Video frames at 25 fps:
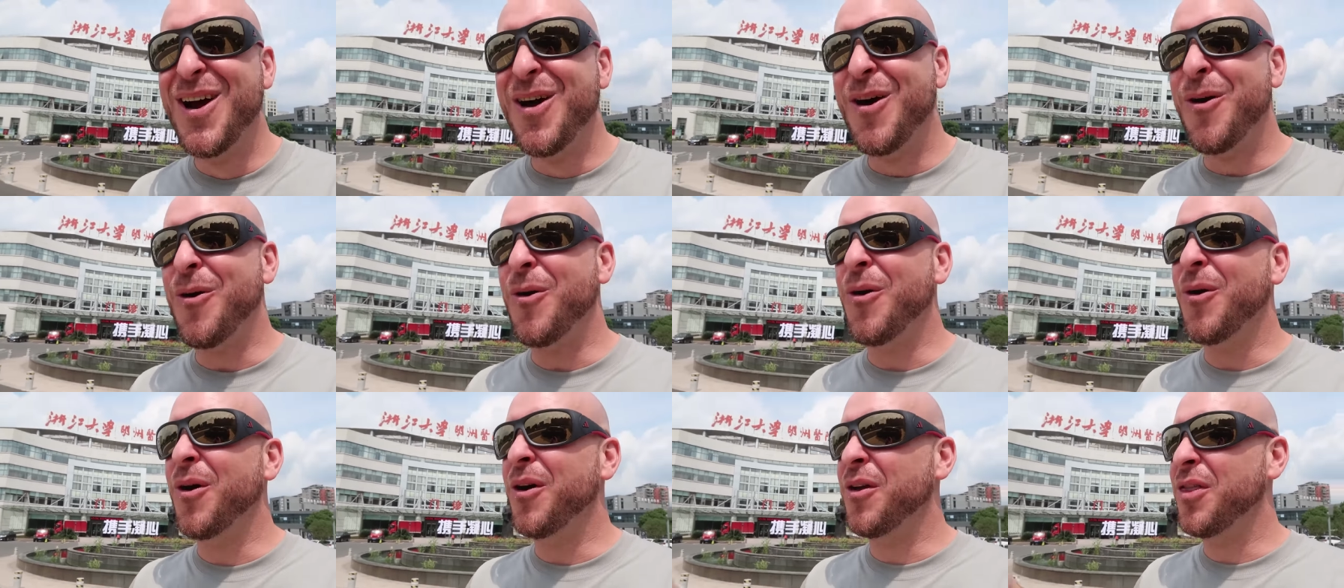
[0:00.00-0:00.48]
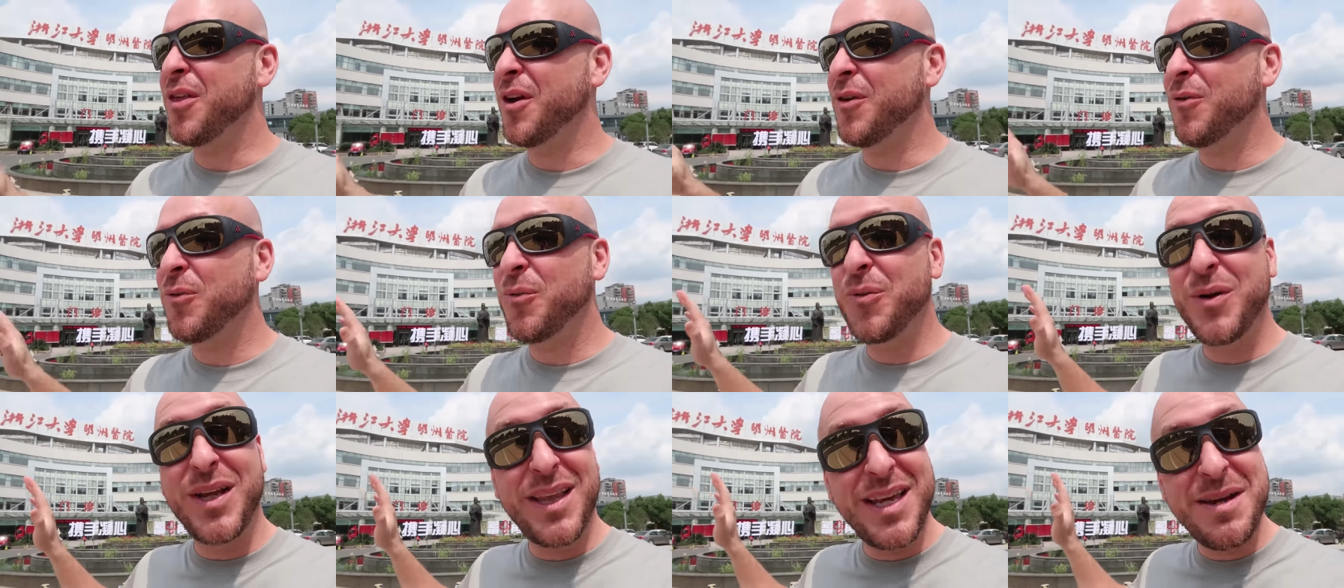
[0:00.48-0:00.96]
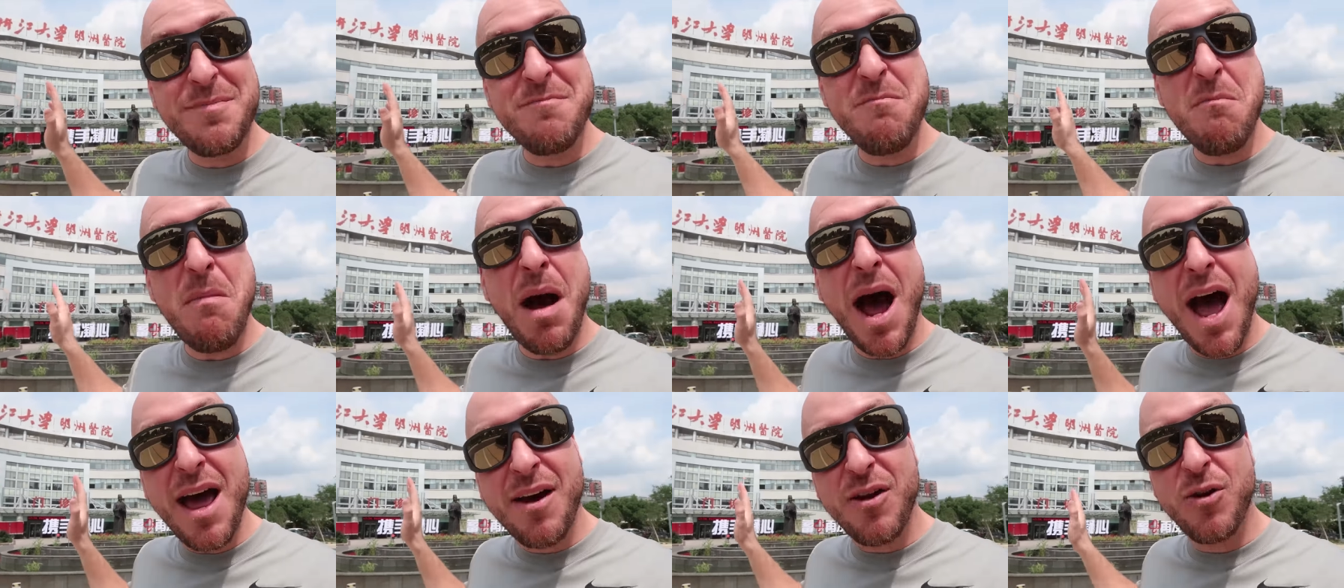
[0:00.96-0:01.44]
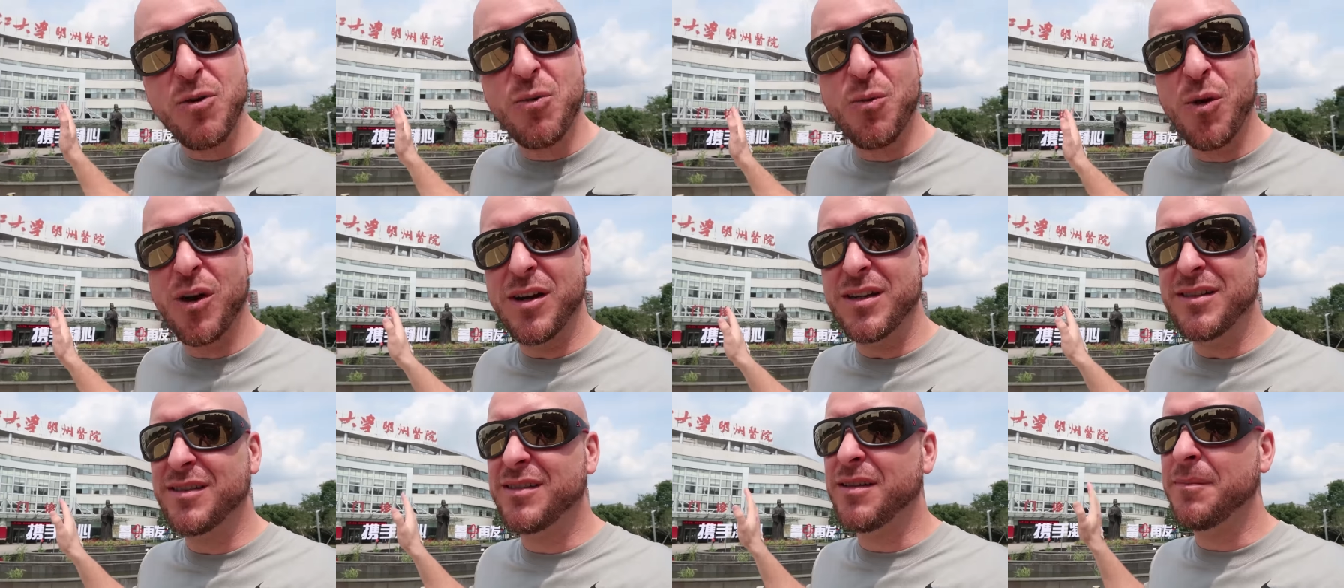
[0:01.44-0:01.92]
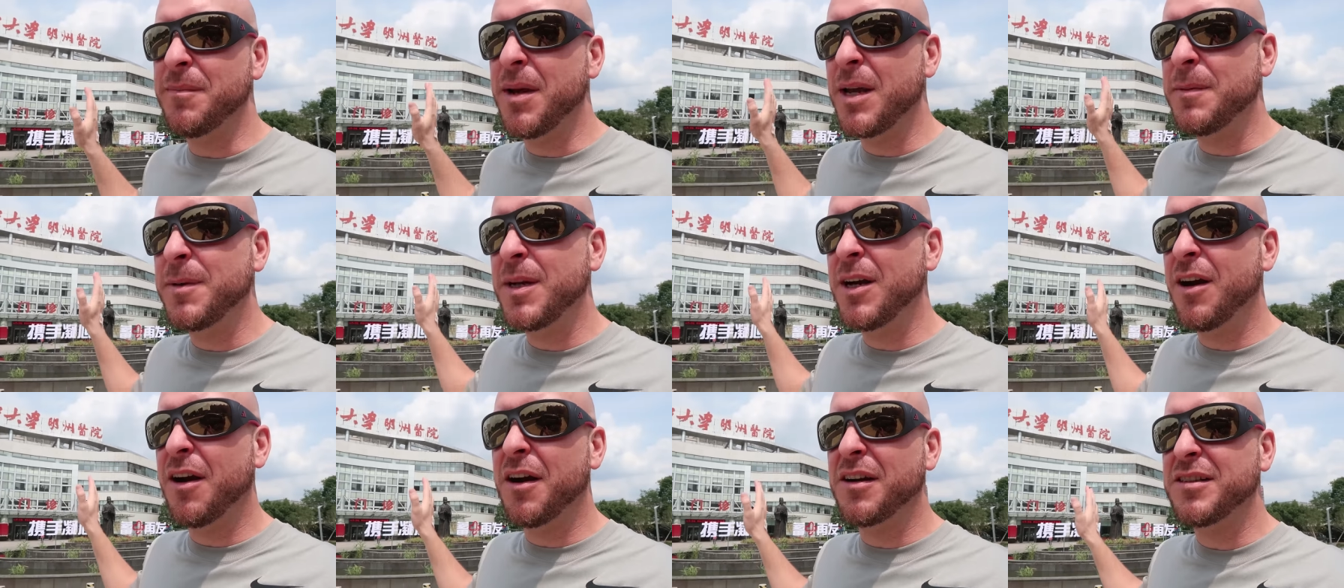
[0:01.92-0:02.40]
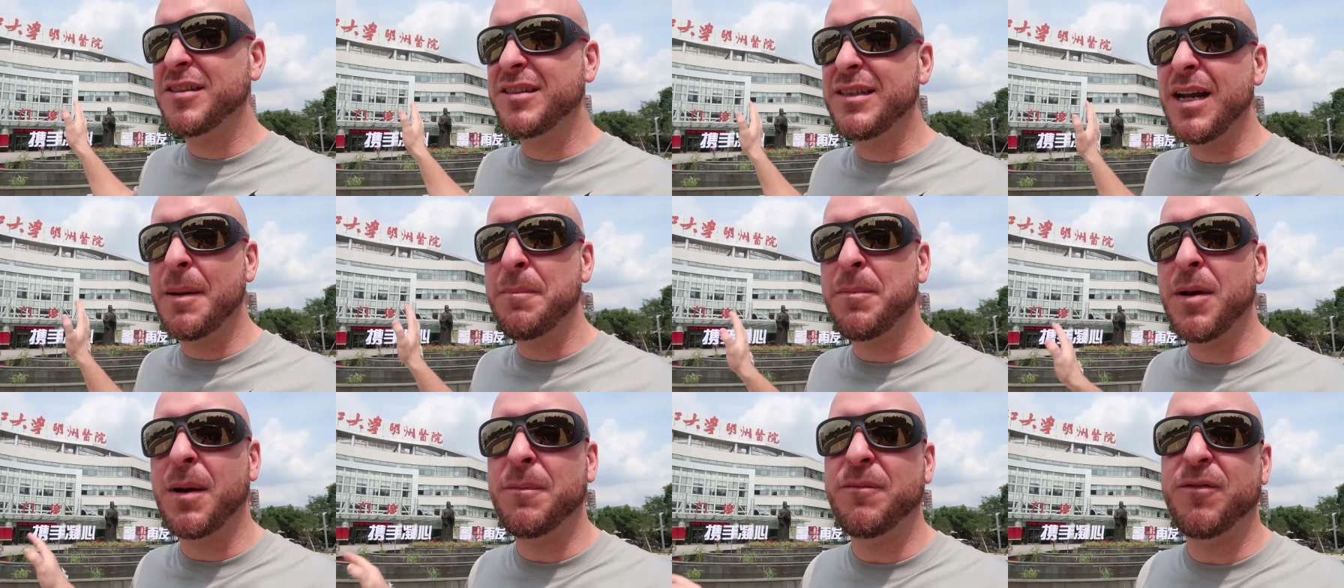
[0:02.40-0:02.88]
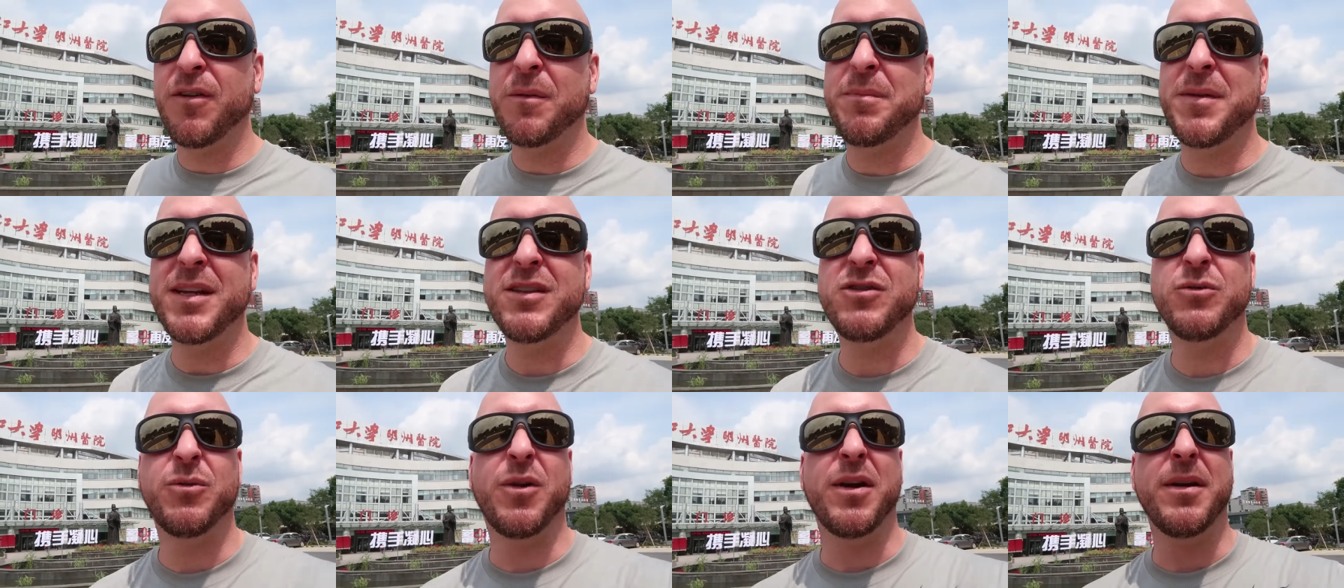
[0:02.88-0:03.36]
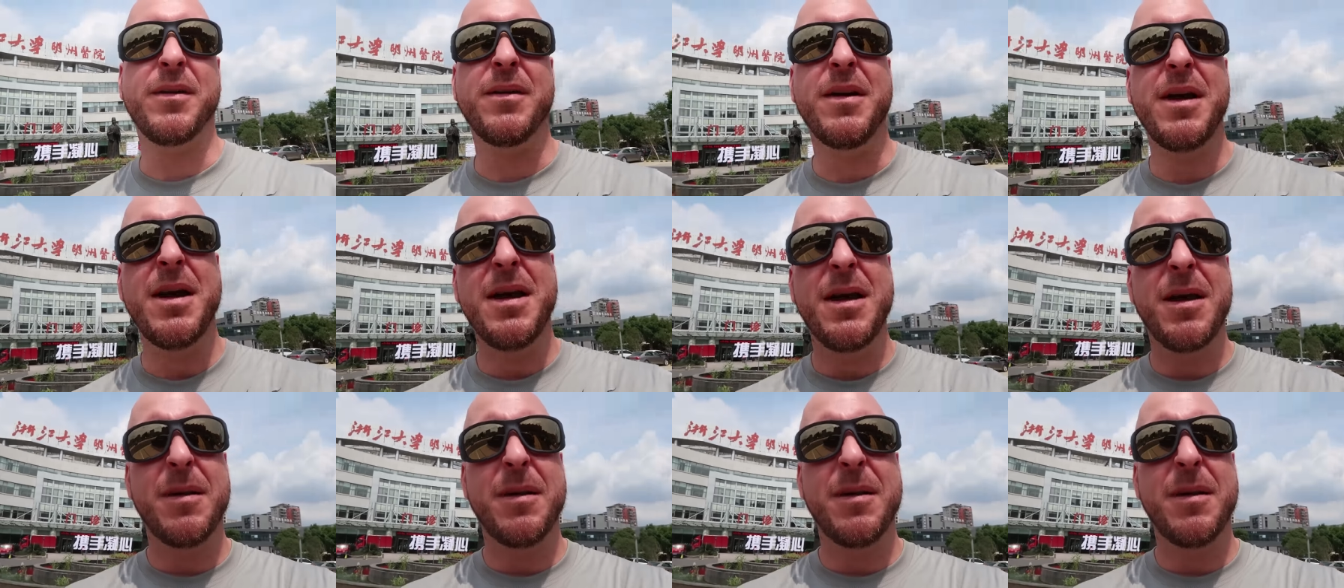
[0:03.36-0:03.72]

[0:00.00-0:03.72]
or the really modern ones that maybe are a step up from this one.